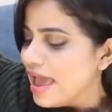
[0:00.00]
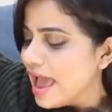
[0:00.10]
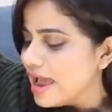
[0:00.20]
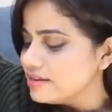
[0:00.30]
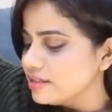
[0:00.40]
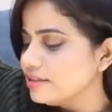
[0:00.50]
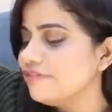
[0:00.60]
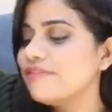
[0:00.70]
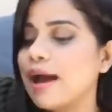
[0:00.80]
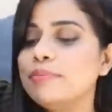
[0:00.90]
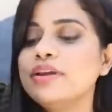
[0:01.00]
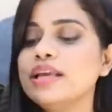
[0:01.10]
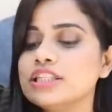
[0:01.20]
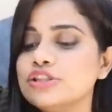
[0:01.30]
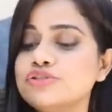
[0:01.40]
and the fabric
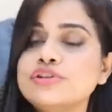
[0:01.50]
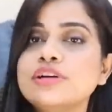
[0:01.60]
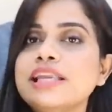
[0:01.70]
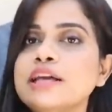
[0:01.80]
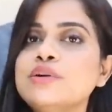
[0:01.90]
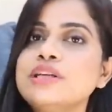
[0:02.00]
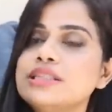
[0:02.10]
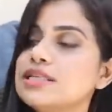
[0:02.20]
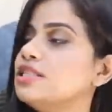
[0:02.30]
is really good. It's a